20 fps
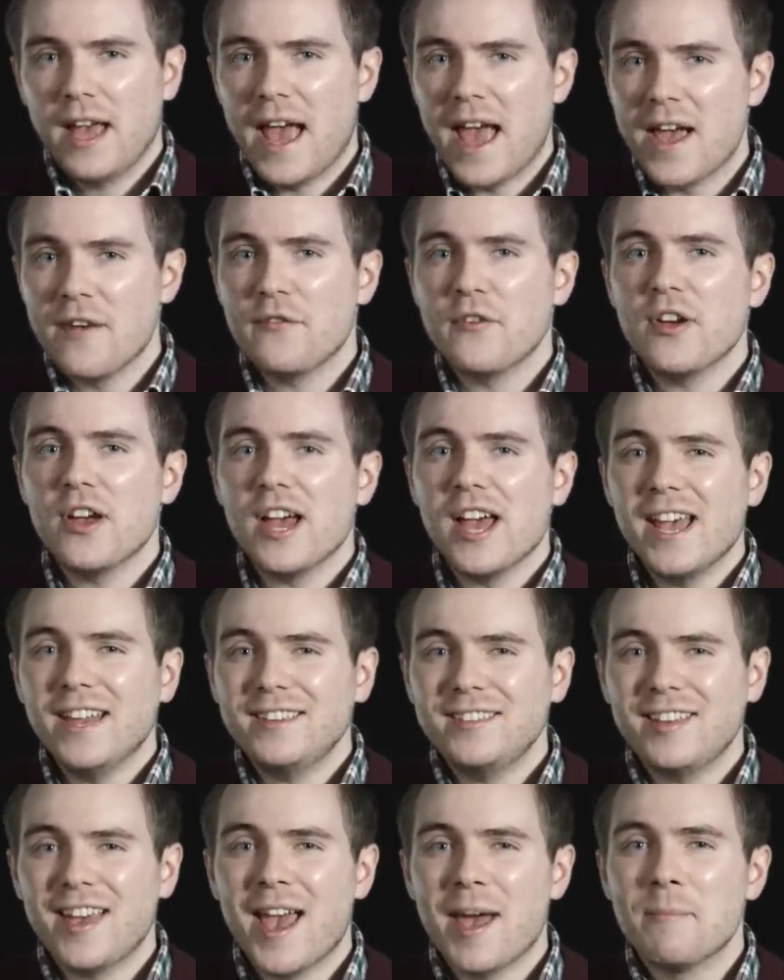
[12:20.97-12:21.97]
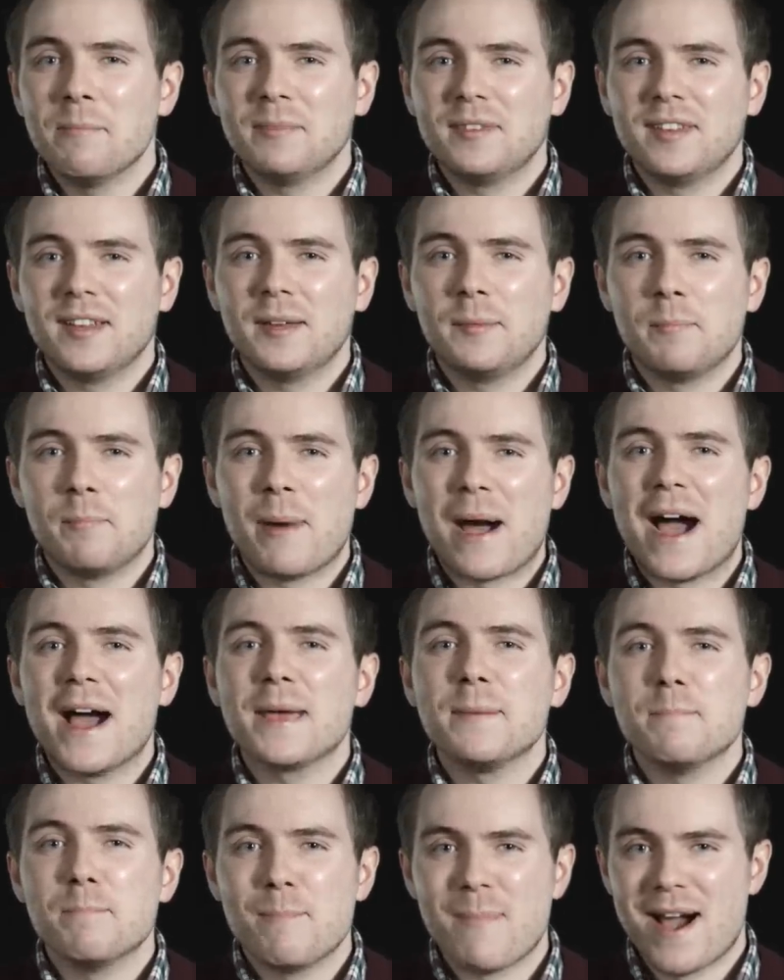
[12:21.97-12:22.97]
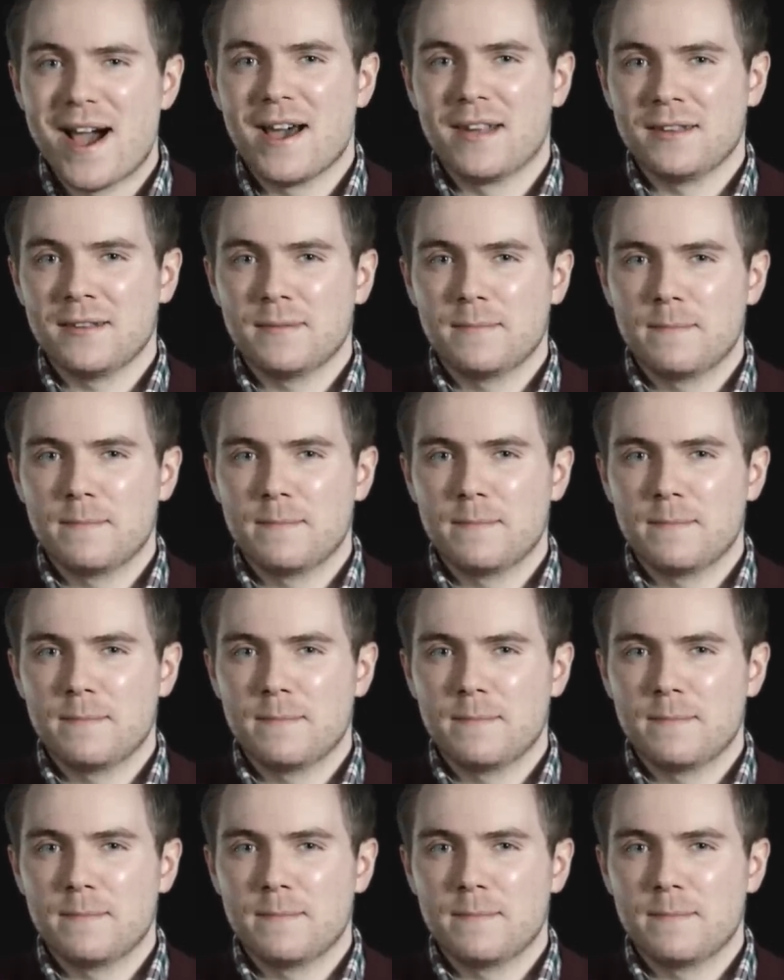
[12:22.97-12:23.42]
ever attempted by man.